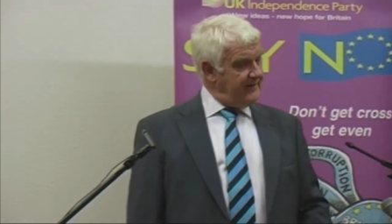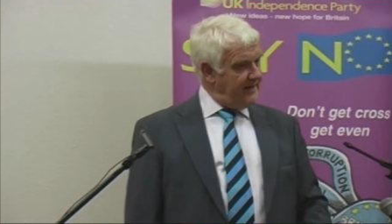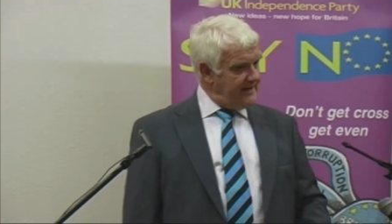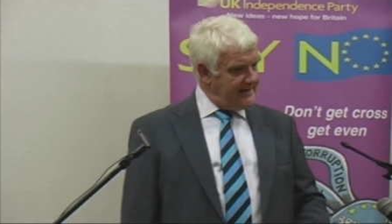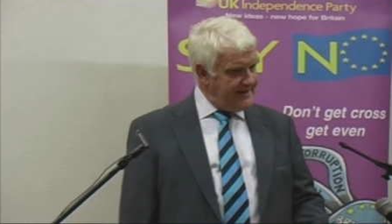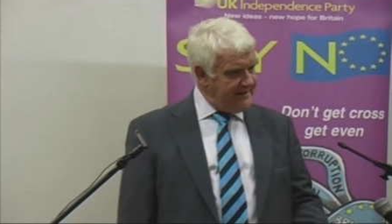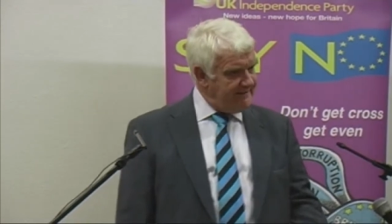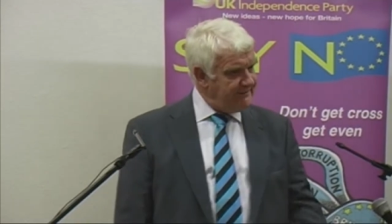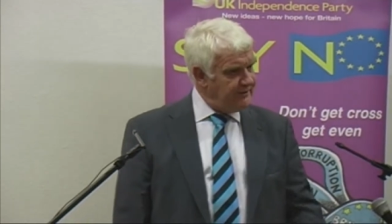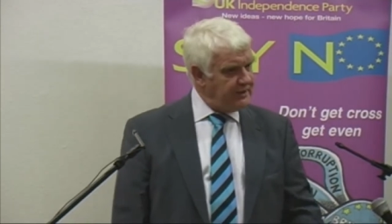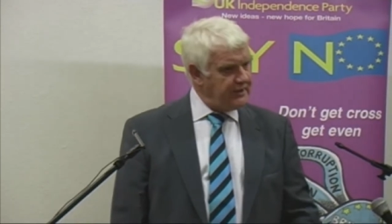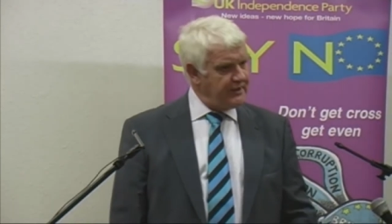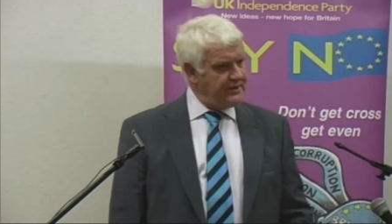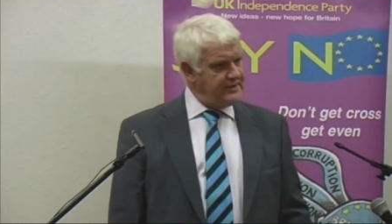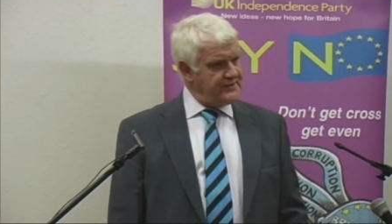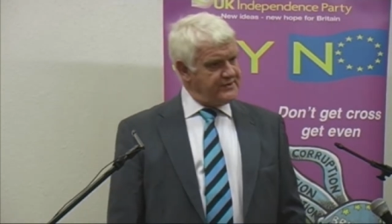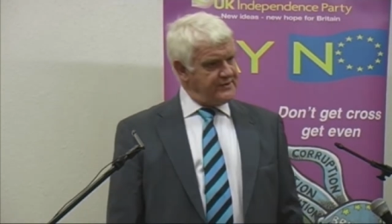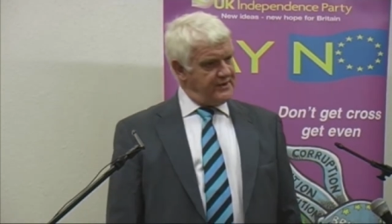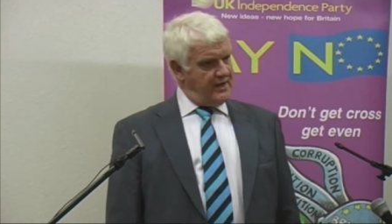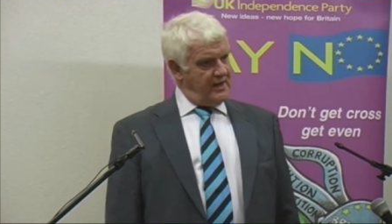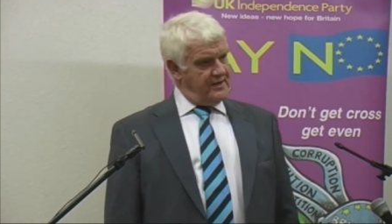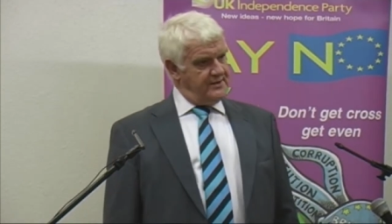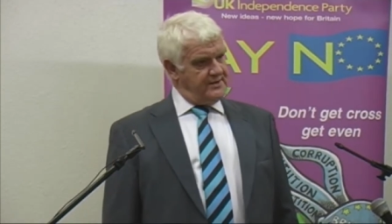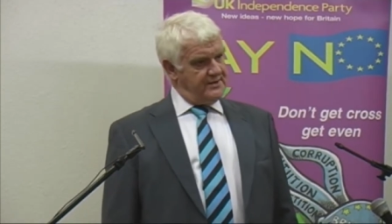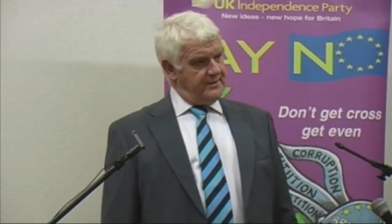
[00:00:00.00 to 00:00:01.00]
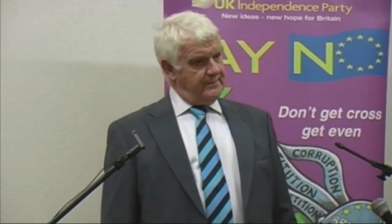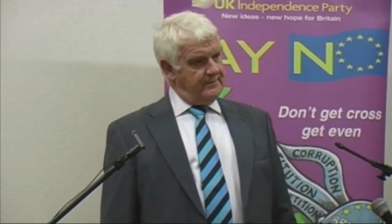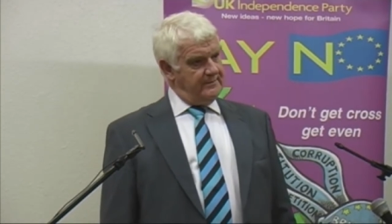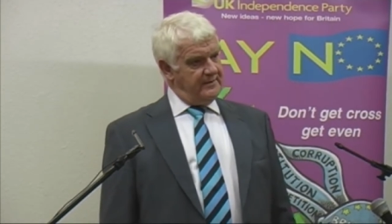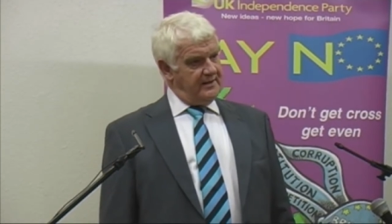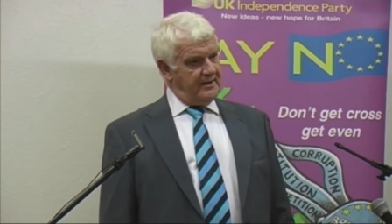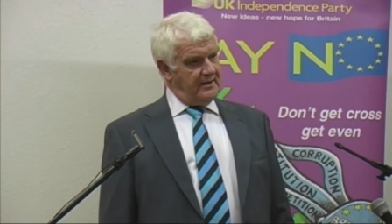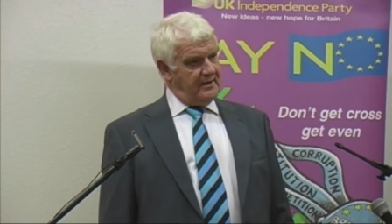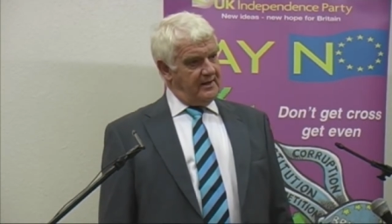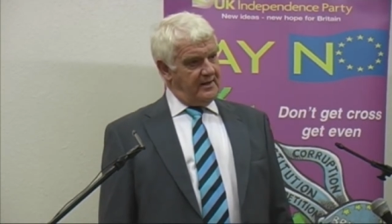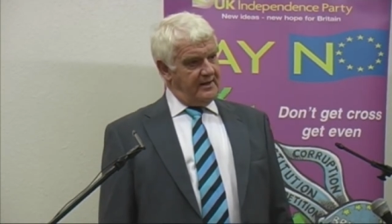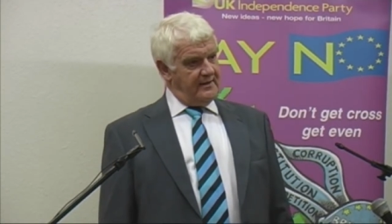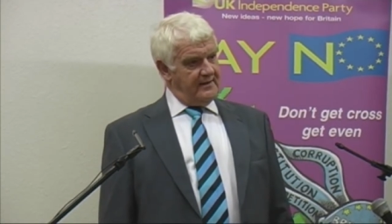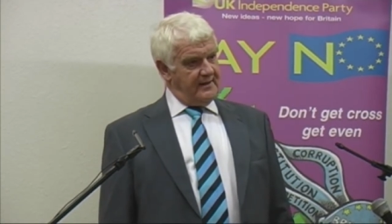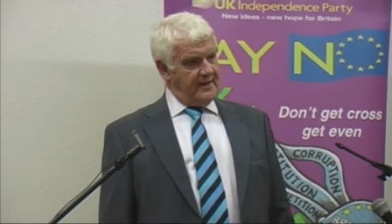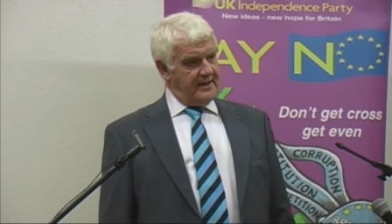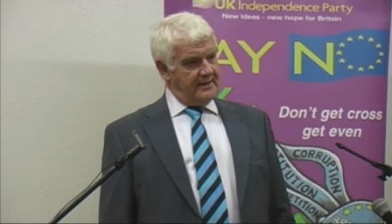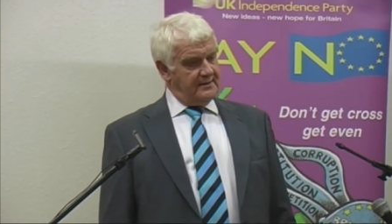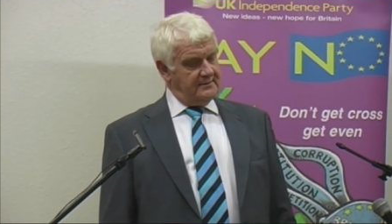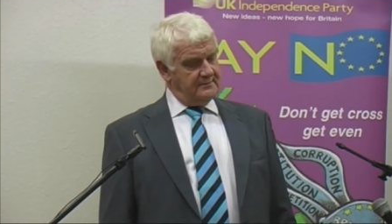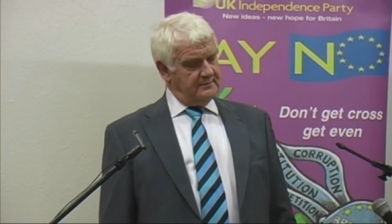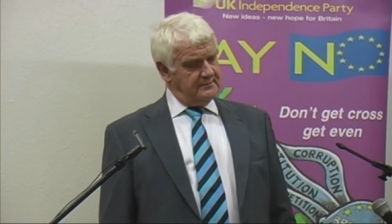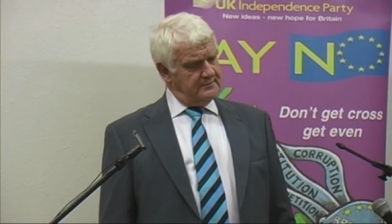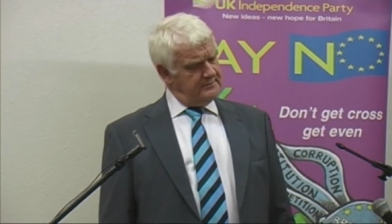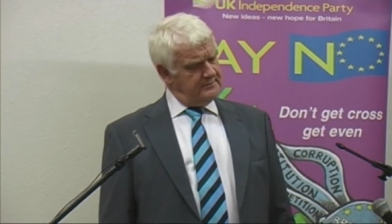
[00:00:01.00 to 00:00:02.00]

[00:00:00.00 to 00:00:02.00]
they're never going to sign something like that.